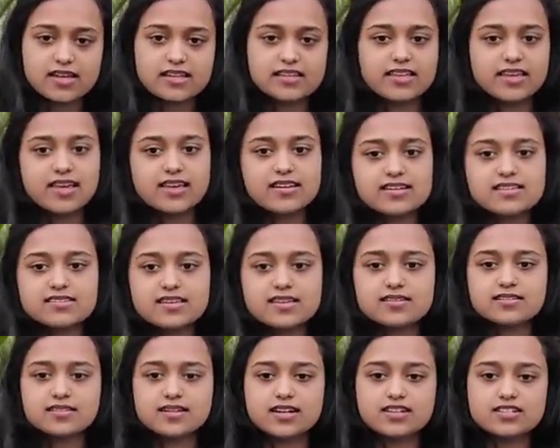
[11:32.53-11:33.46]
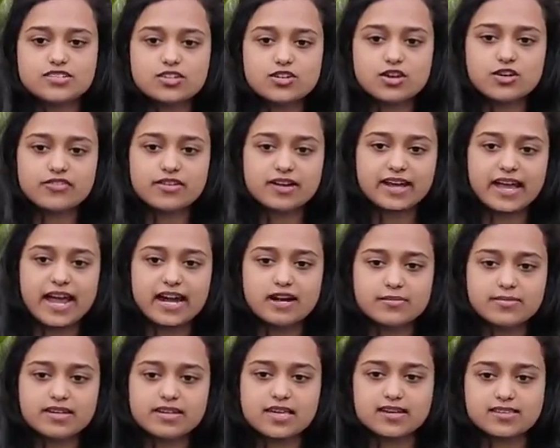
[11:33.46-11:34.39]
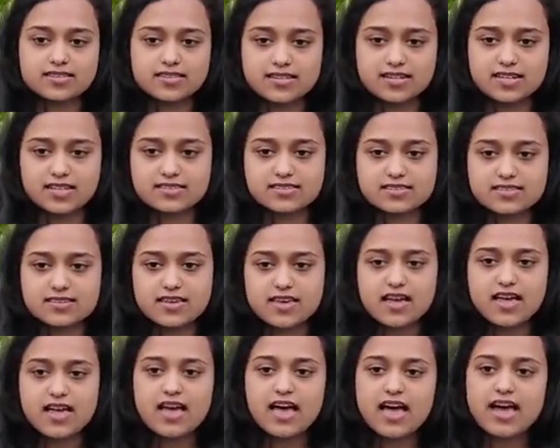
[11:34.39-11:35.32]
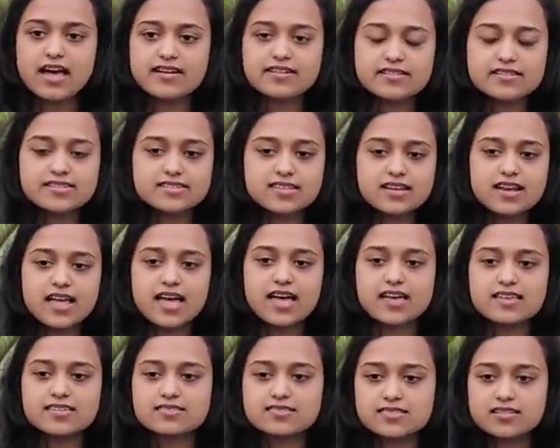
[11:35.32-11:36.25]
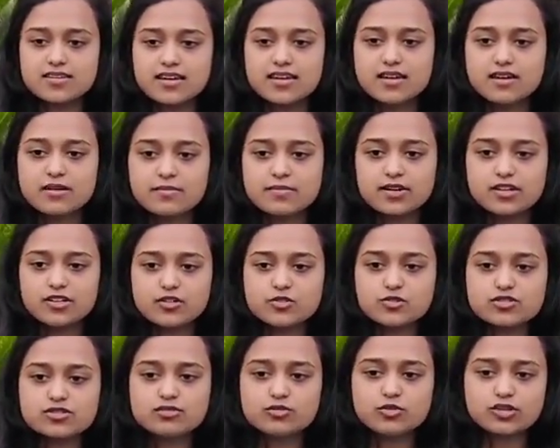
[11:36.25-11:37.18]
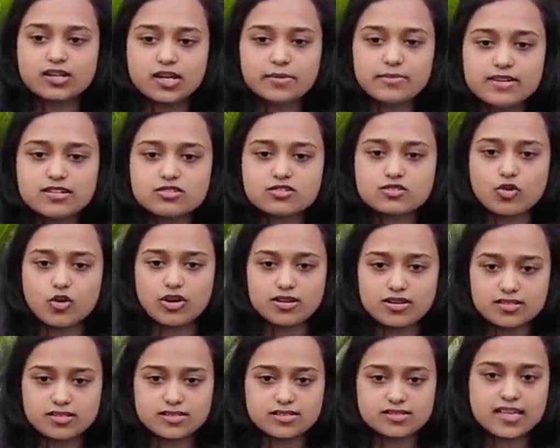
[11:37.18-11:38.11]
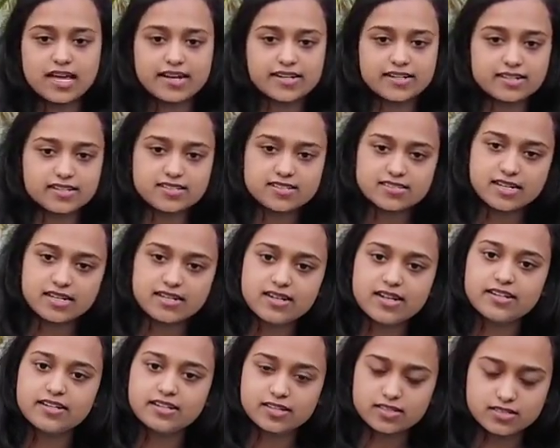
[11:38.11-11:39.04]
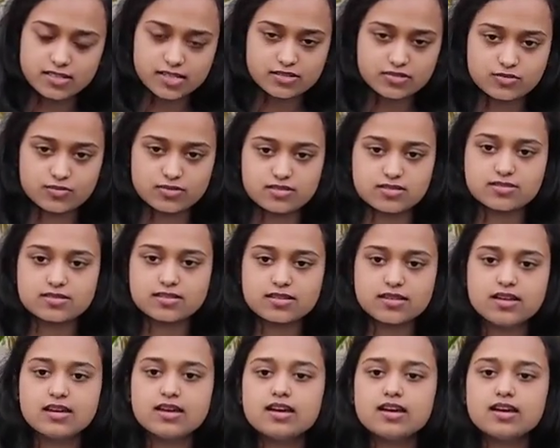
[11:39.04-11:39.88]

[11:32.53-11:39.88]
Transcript: There is a culture of academic excellence, and region has produced notable scholars, scientists, and intellectuals.